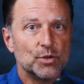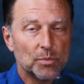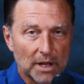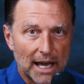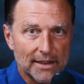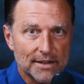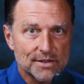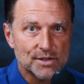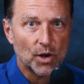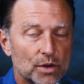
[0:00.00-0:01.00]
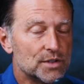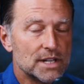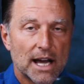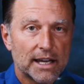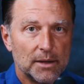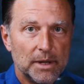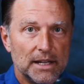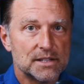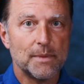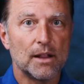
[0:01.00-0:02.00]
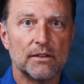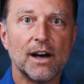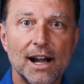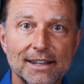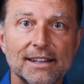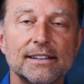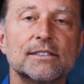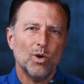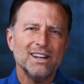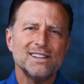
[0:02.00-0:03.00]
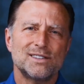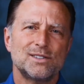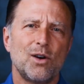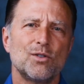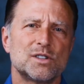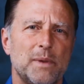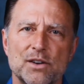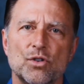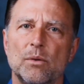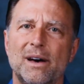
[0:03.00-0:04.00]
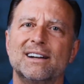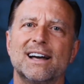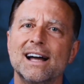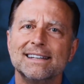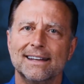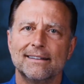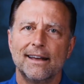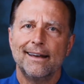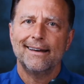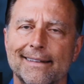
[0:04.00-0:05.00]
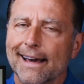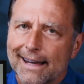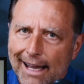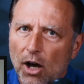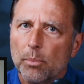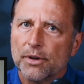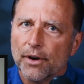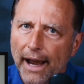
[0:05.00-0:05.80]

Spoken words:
you apply this. There's not going to be any smell of onion. What is so special about an onion that can help your